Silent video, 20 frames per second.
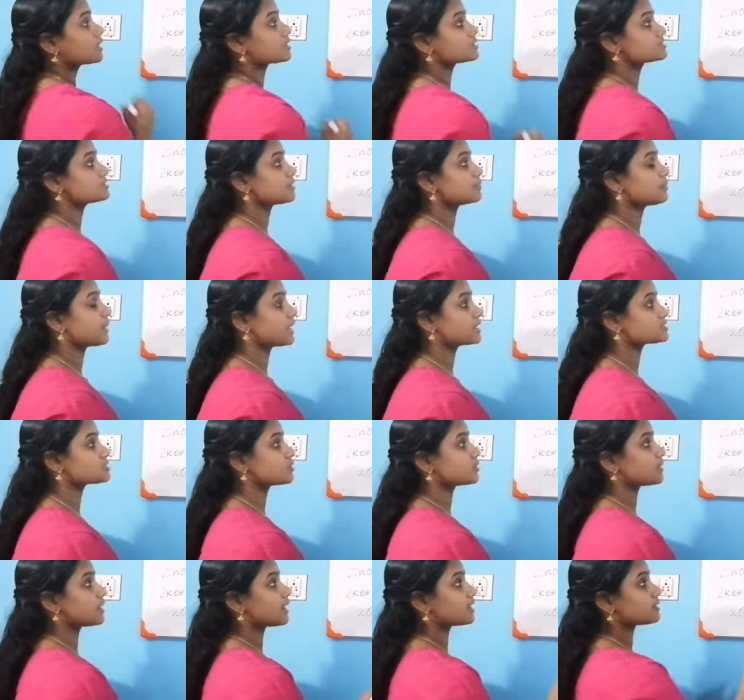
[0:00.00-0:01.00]
It is a base
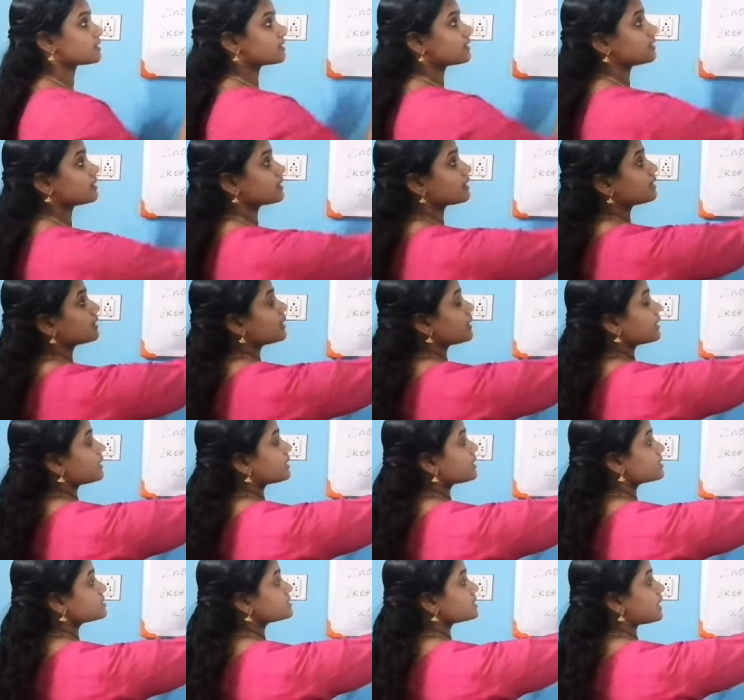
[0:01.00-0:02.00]
or alkali.
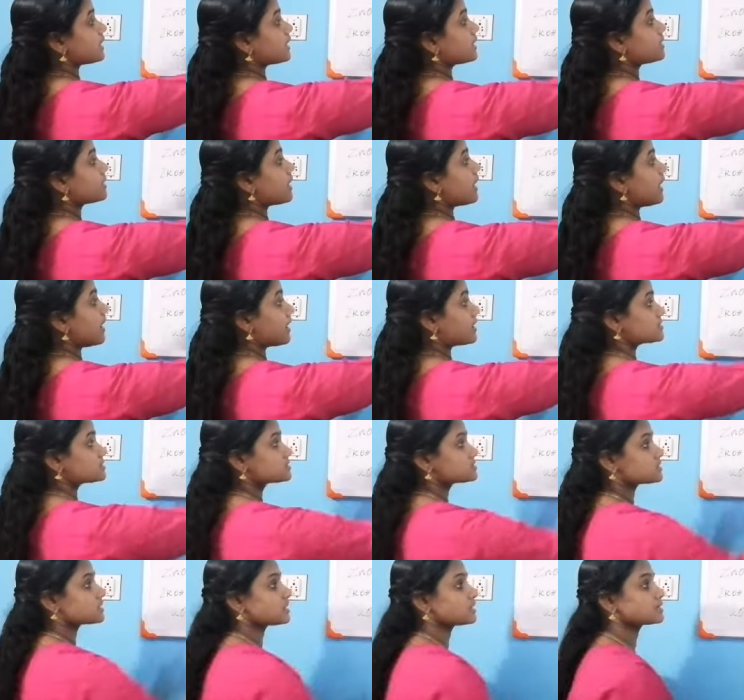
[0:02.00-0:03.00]
It is a
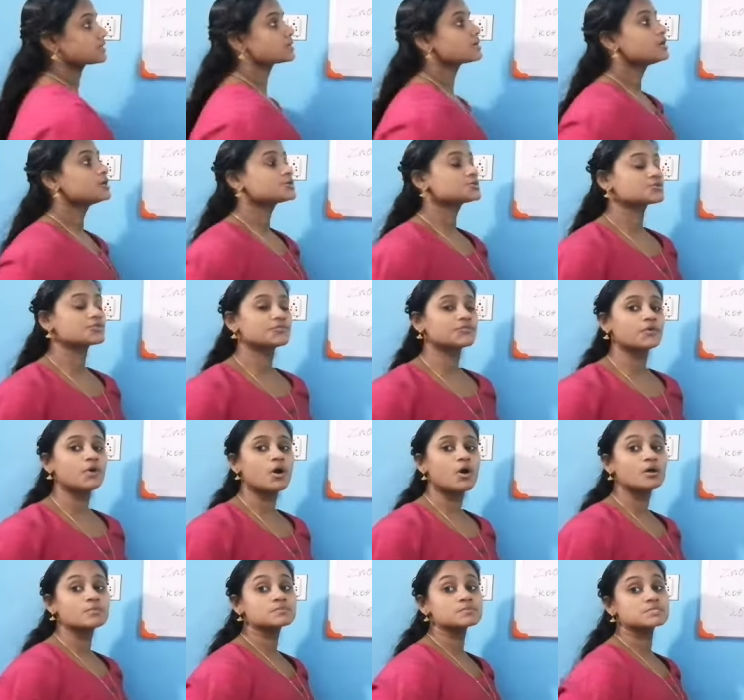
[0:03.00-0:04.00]
acid to
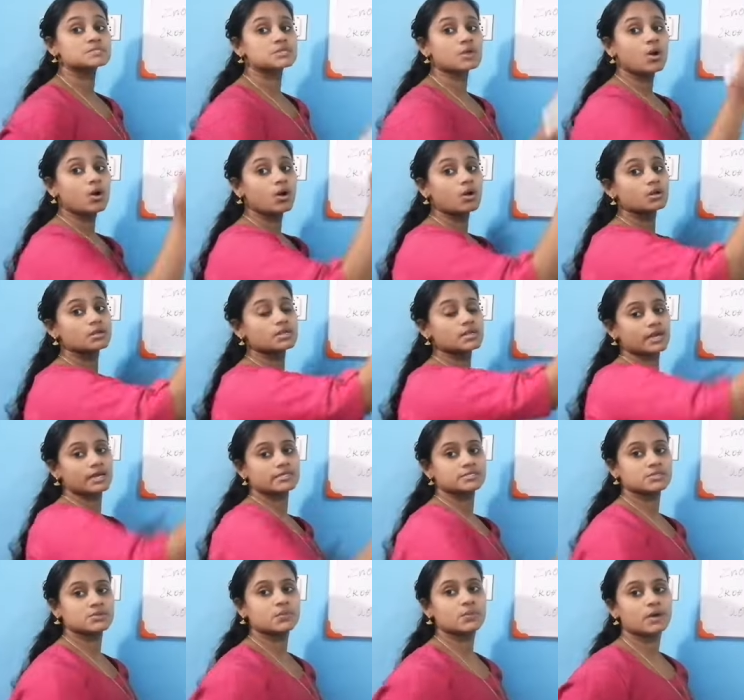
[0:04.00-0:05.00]
form salt
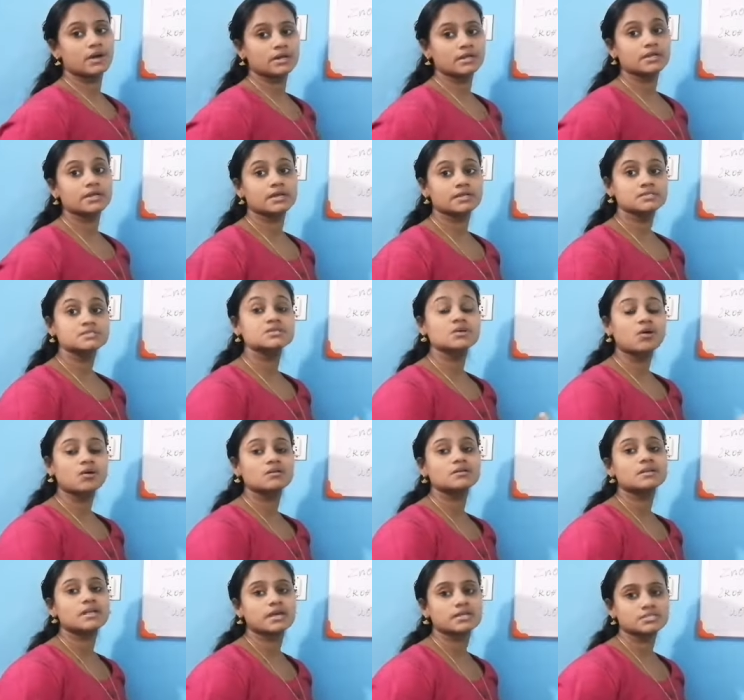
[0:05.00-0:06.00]
and water.
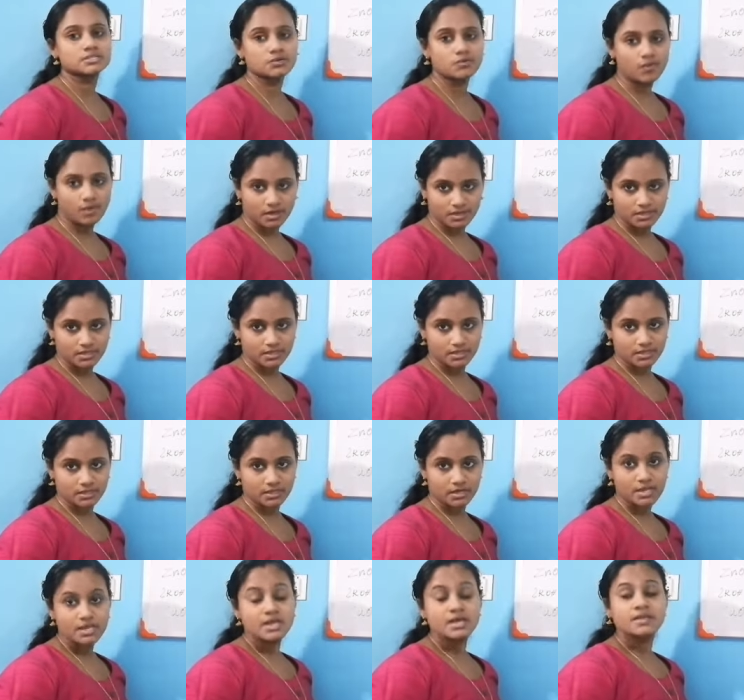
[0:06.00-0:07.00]
Salt and
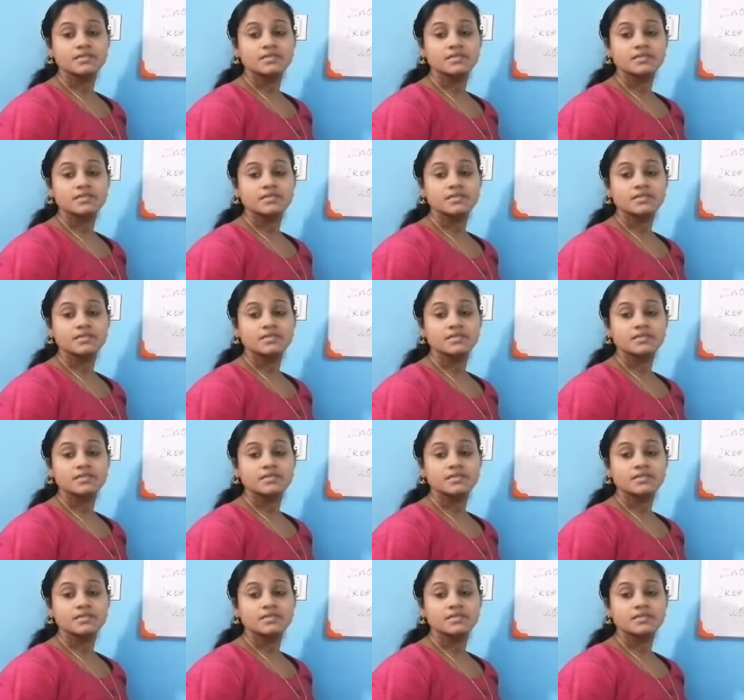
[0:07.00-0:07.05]
water.